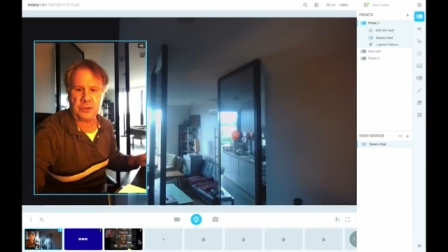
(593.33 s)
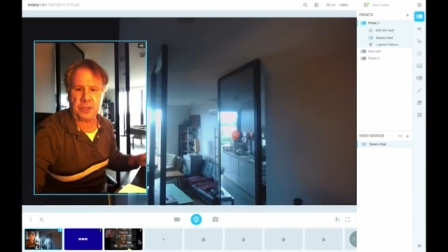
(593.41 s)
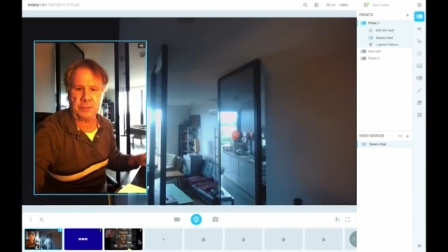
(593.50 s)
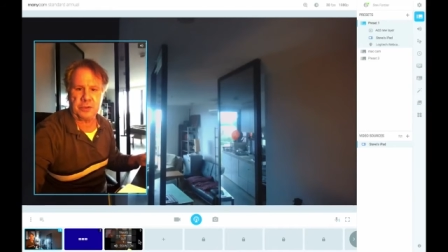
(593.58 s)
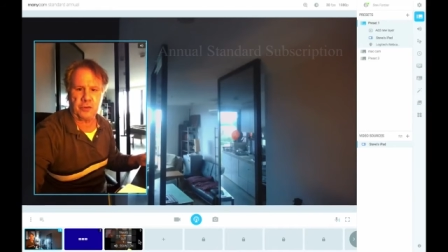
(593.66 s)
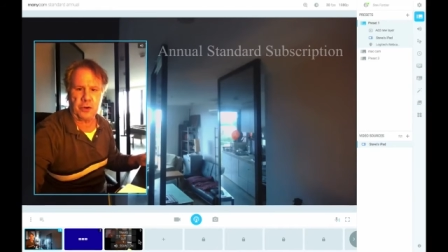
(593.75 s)

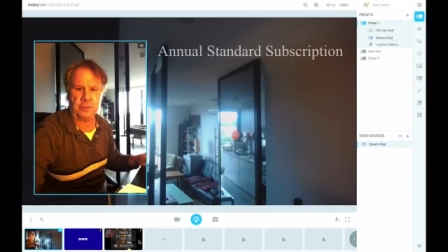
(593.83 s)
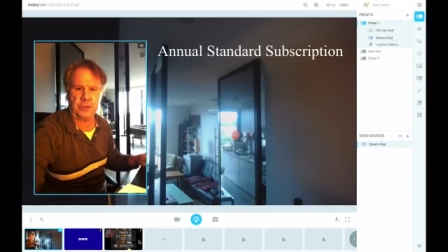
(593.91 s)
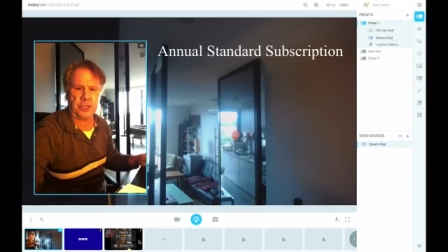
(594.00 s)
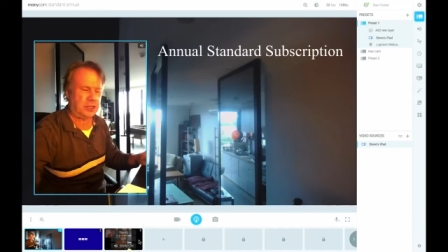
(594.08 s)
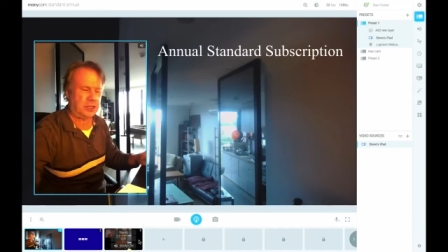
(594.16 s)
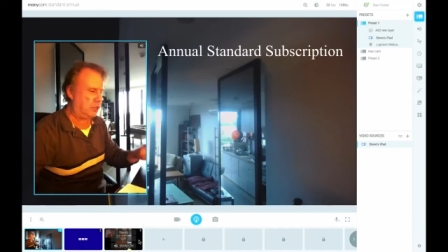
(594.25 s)

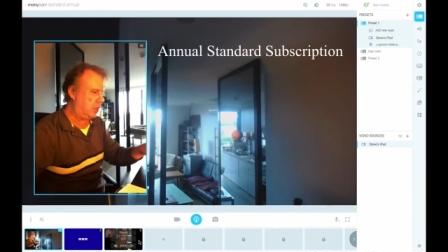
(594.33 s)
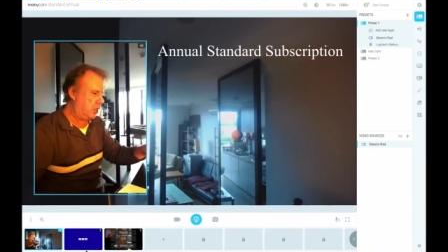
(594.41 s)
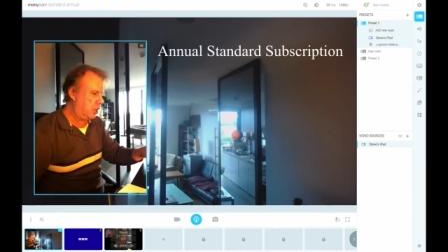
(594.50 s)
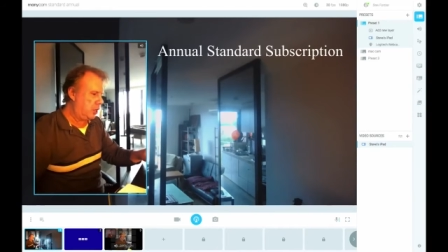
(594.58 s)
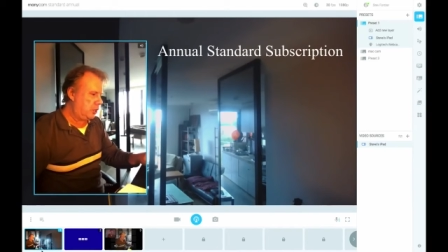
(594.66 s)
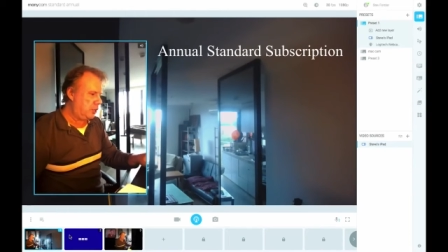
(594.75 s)
subscription,
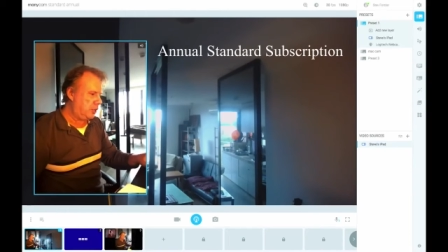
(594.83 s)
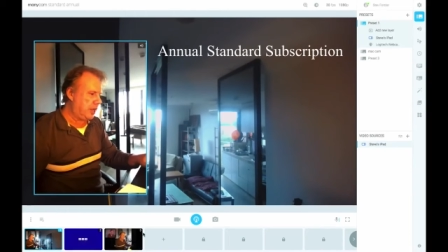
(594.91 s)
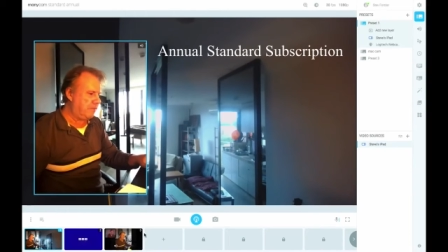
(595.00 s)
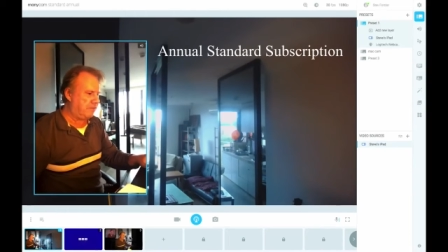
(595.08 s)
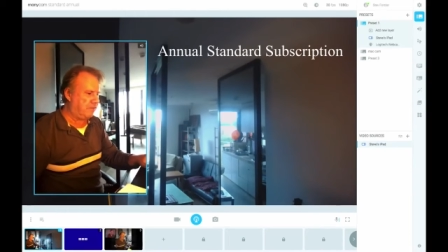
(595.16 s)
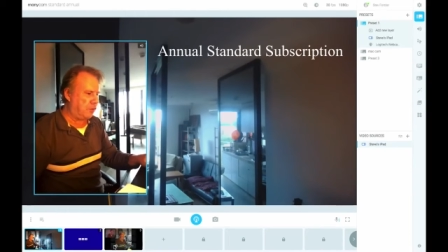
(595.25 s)
you
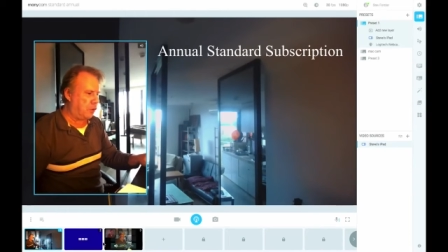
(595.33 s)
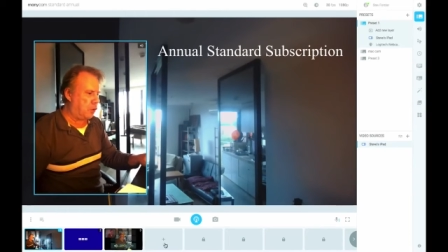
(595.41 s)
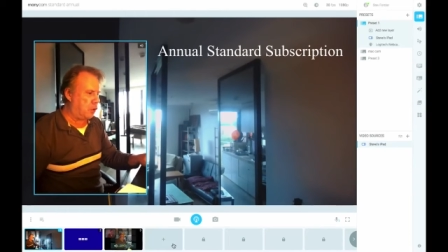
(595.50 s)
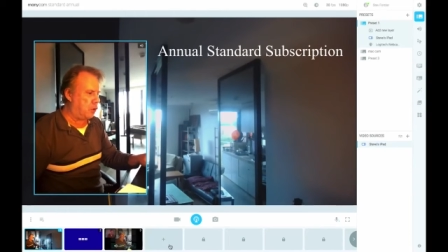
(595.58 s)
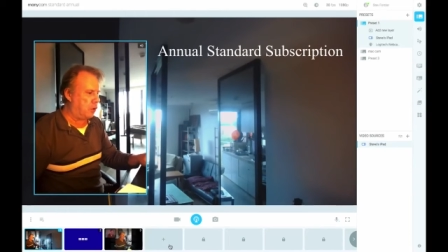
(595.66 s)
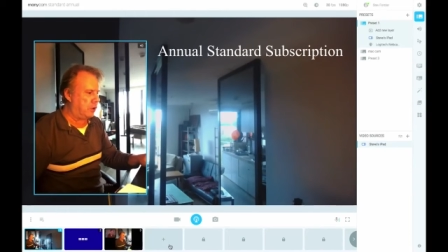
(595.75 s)
get
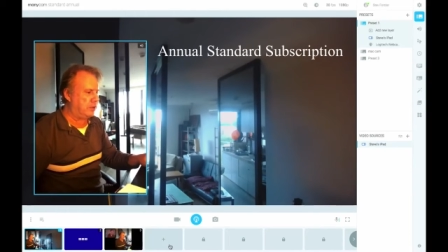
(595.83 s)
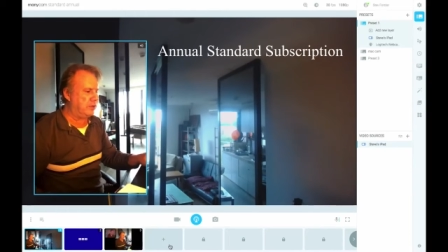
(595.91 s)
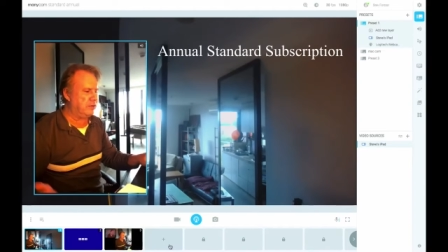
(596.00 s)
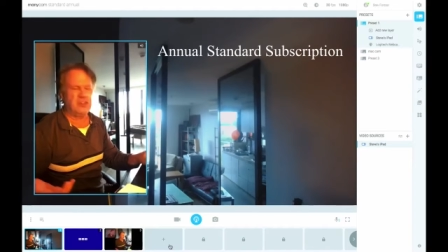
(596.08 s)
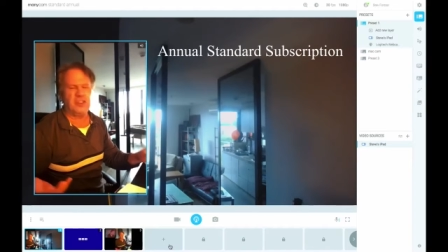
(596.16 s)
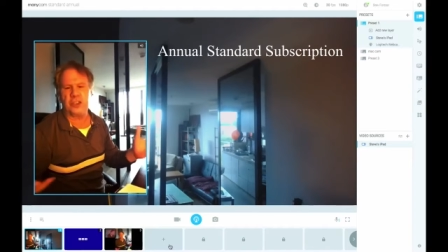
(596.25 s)
4
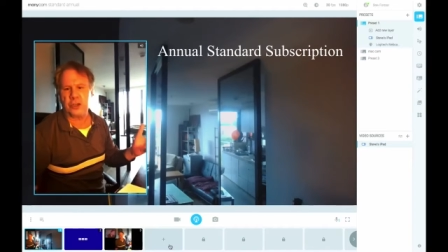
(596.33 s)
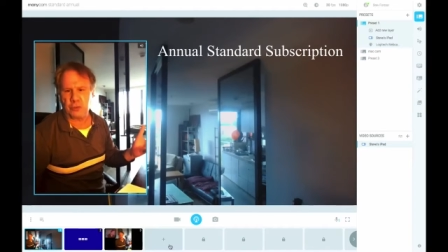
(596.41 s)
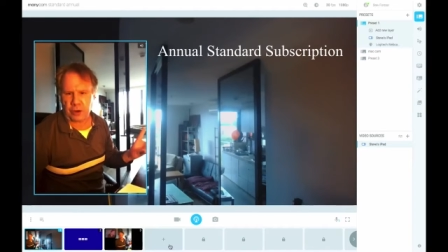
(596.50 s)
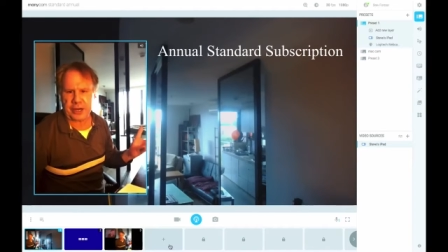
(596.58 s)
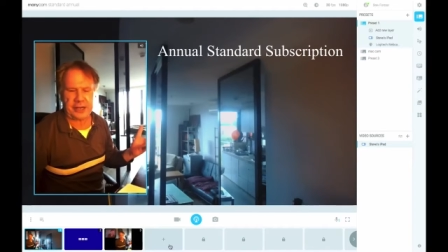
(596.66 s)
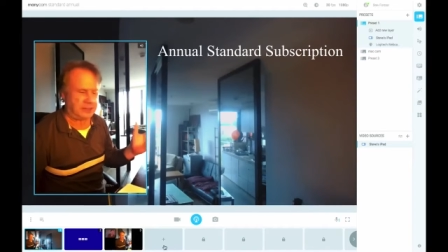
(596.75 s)

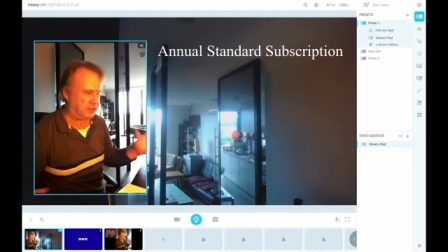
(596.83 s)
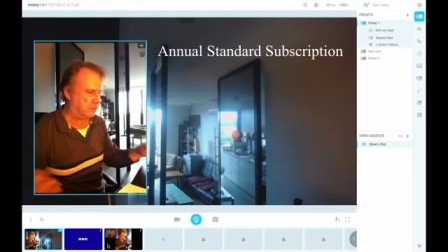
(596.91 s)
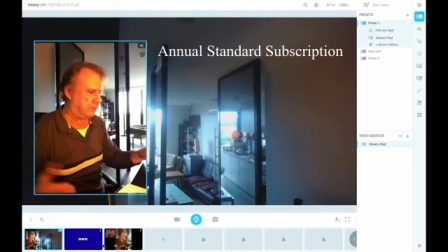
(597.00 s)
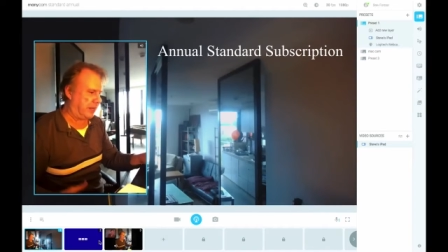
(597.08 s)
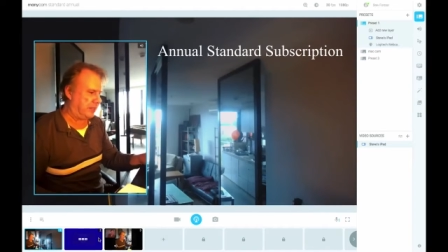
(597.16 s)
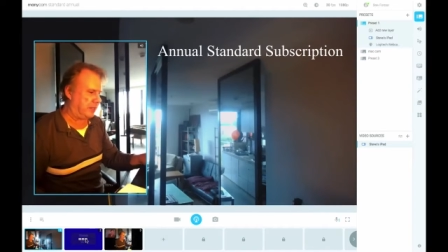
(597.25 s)

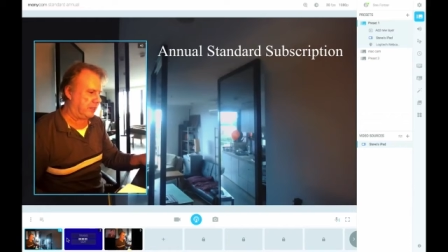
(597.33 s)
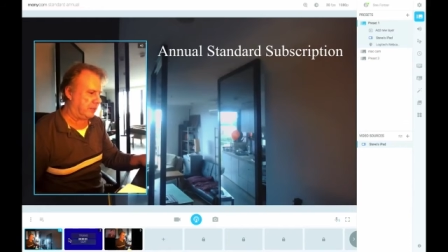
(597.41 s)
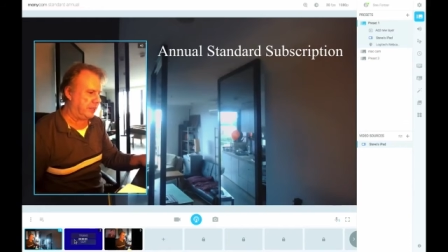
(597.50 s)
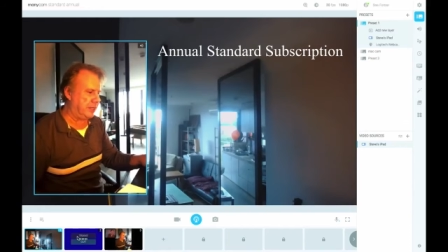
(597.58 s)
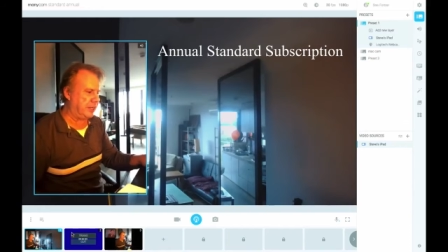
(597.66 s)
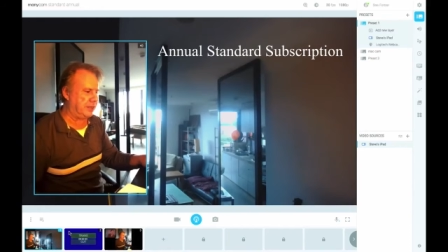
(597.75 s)
screens
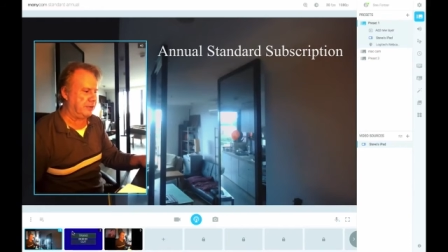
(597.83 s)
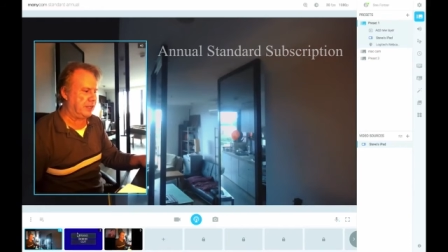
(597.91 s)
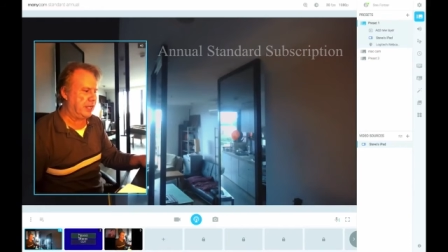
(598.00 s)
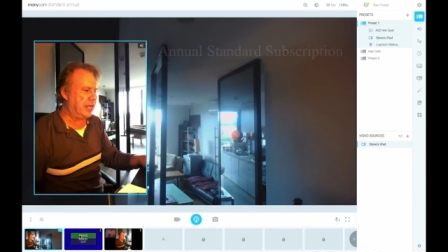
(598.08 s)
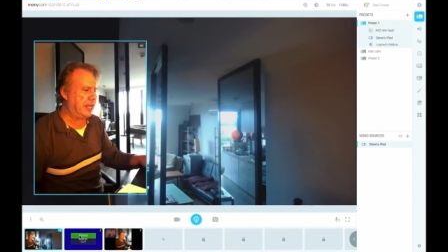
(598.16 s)
basically, and